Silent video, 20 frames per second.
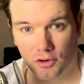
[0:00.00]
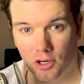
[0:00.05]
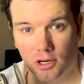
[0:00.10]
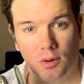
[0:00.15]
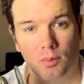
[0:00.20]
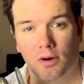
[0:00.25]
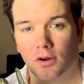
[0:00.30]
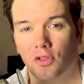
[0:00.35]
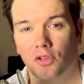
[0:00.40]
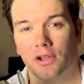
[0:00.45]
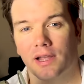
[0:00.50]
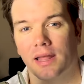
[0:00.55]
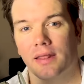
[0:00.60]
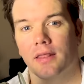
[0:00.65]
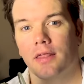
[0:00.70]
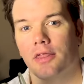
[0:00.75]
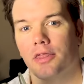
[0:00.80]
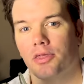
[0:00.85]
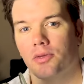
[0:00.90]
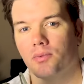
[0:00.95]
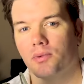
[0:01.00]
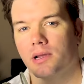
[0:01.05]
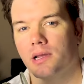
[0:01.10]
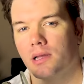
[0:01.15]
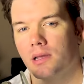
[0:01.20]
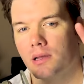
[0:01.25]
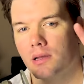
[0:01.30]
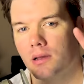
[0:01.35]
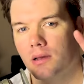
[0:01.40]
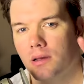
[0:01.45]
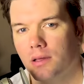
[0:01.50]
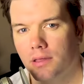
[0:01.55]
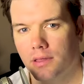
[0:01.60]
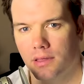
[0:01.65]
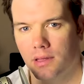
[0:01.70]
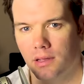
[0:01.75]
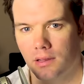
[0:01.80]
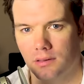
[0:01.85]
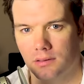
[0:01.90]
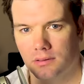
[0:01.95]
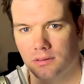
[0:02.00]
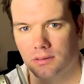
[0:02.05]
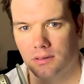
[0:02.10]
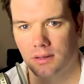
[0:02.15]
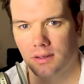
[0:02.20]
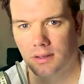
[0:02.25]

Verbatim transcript: you're going to want to look at three things.